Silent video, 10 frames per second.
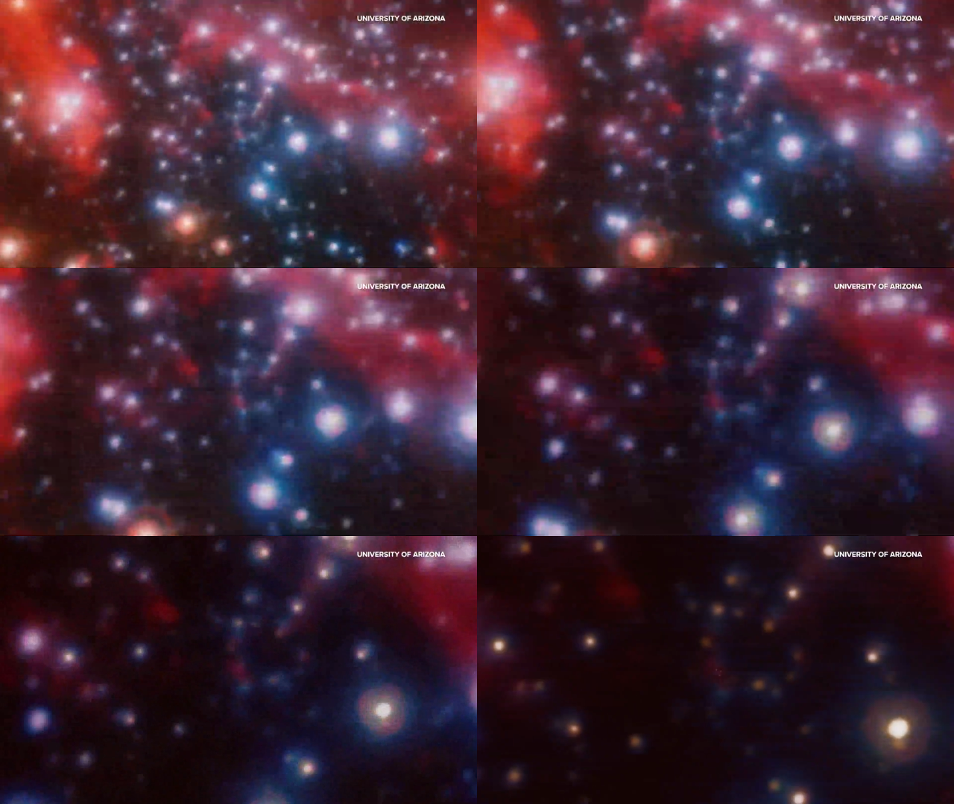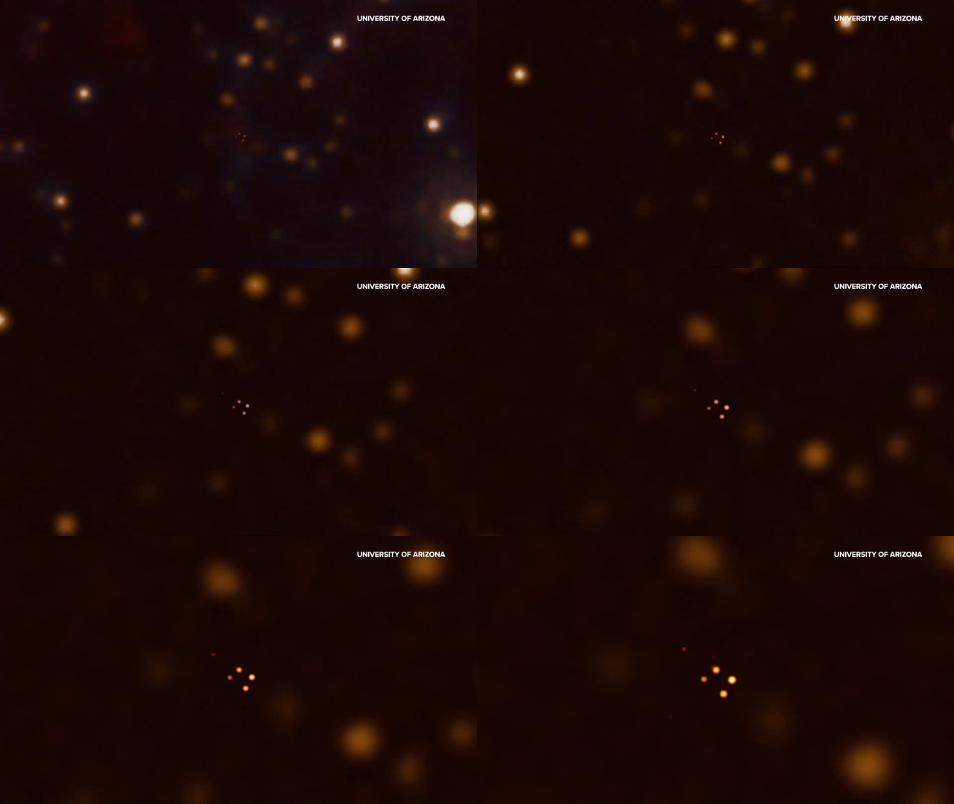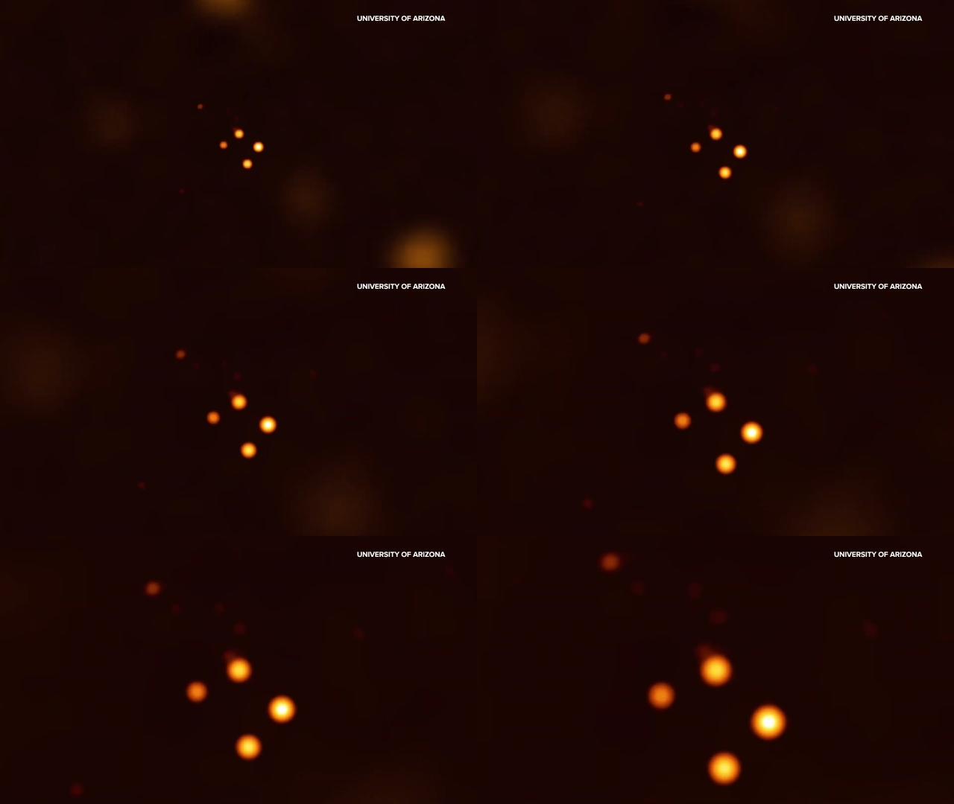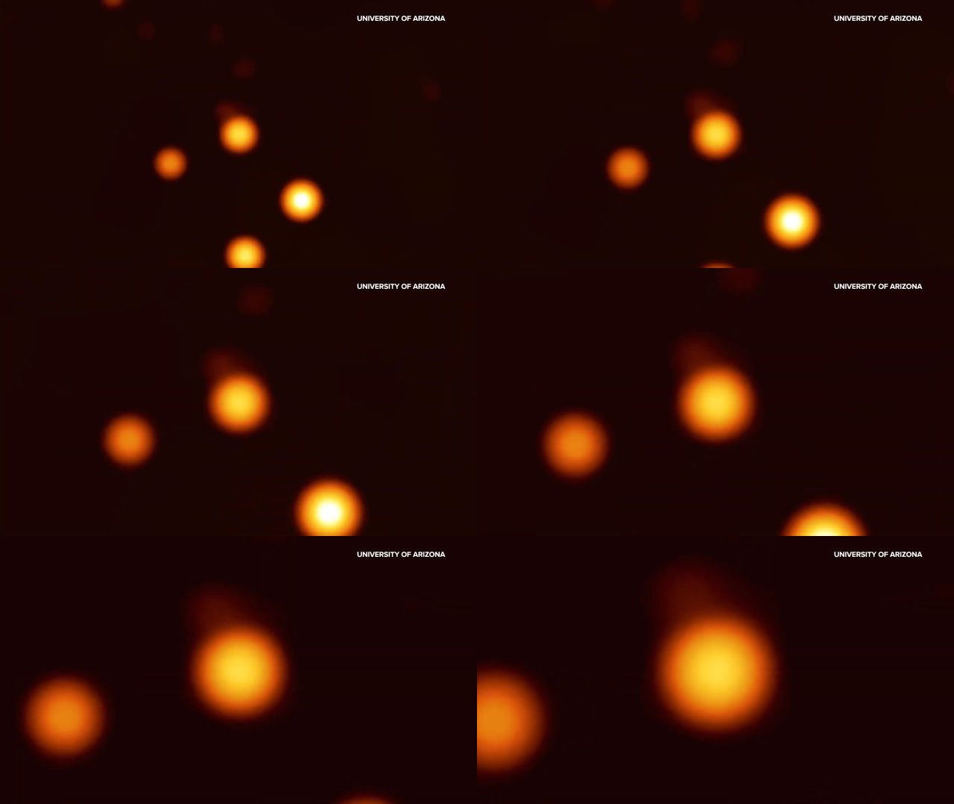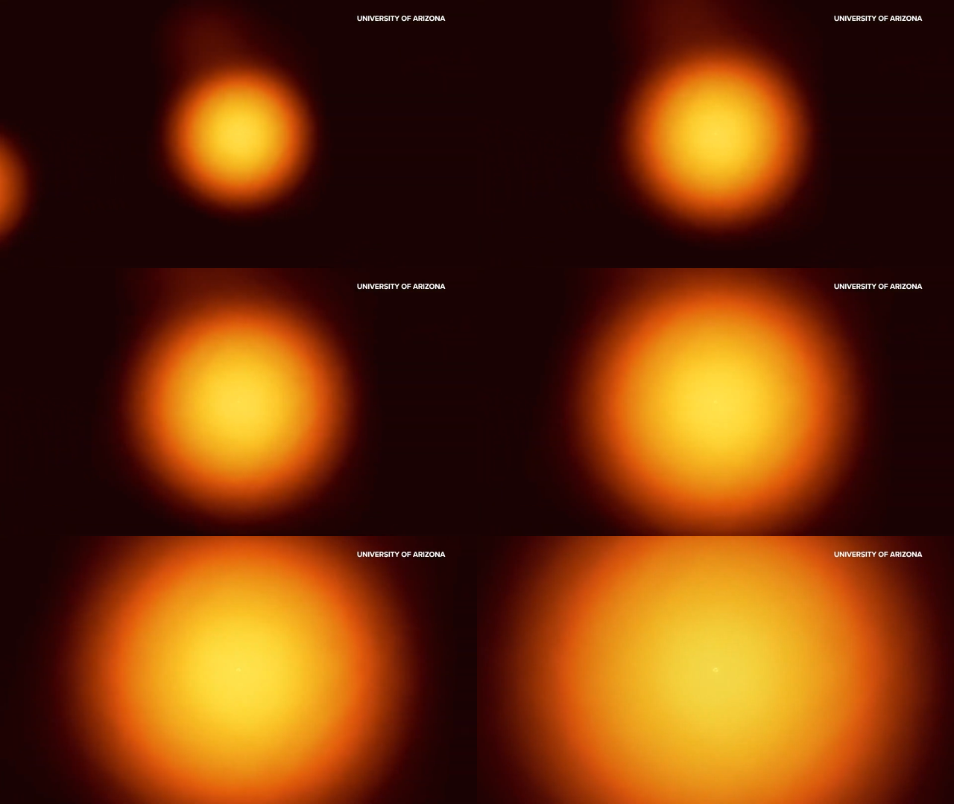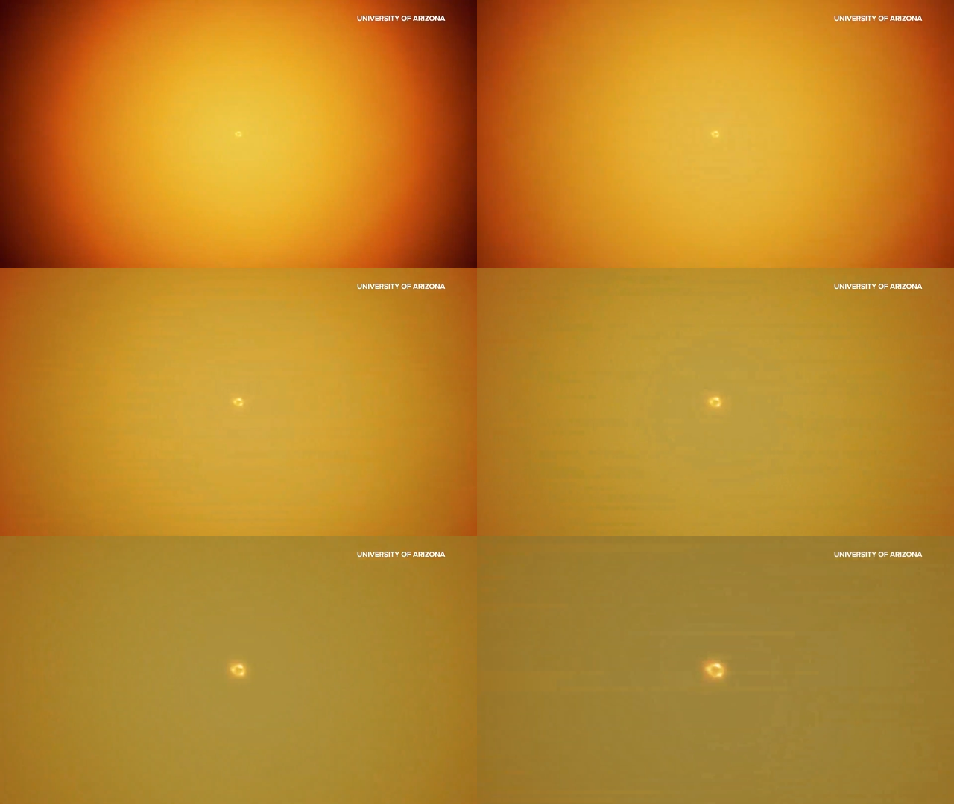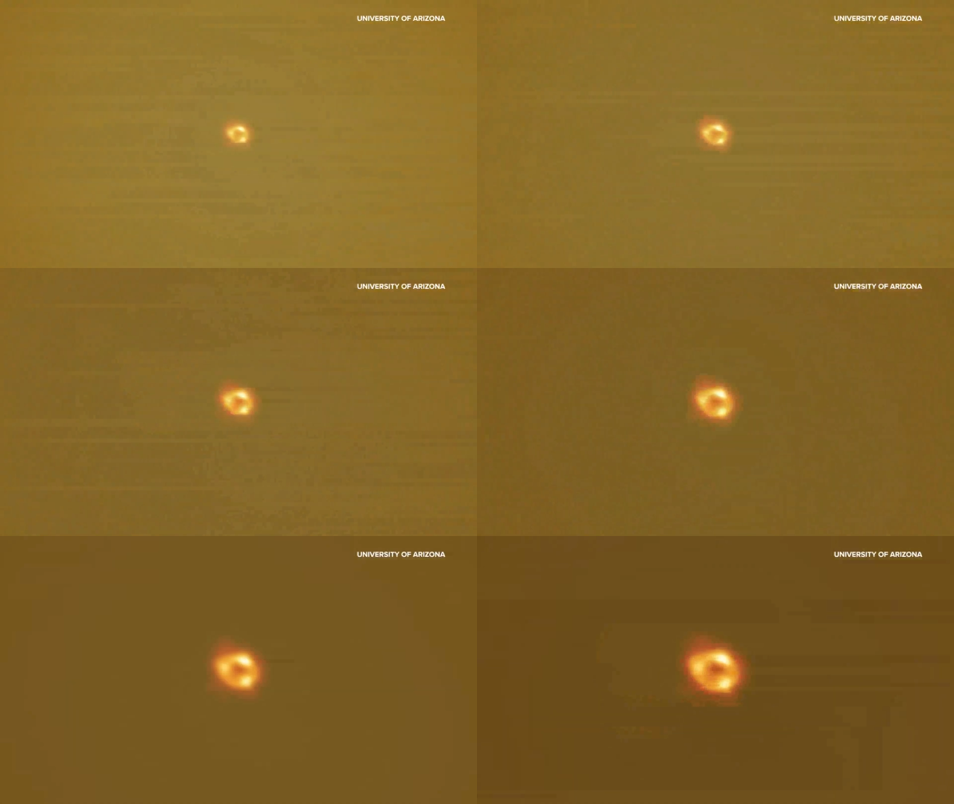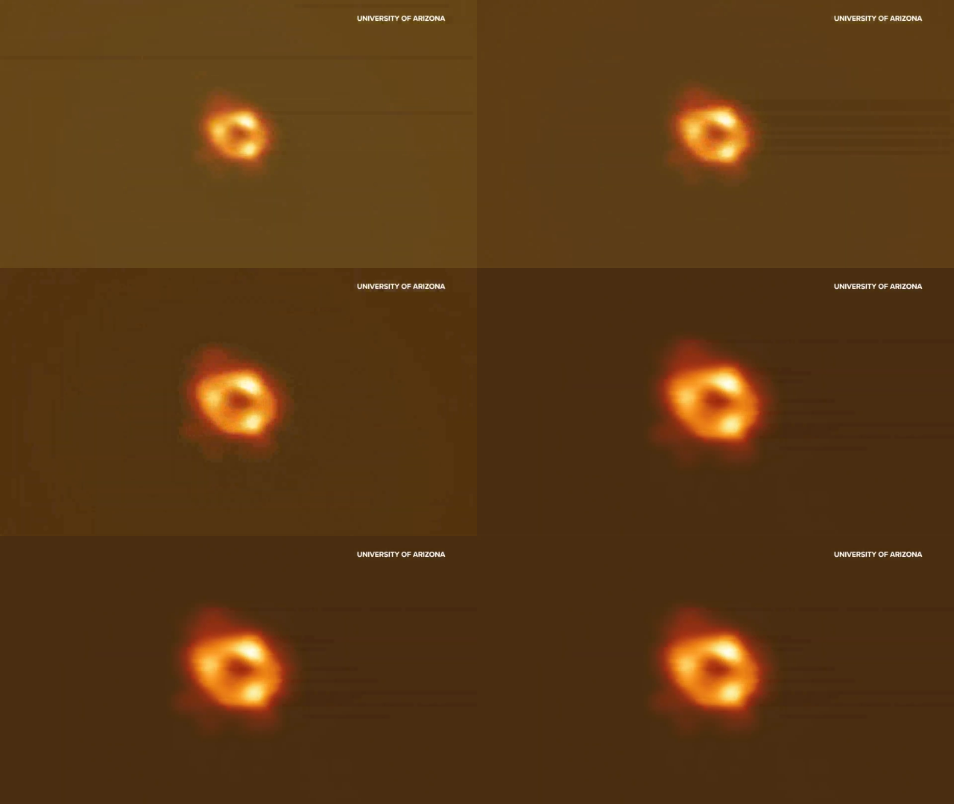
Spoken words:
Nobody's mouth can be seen.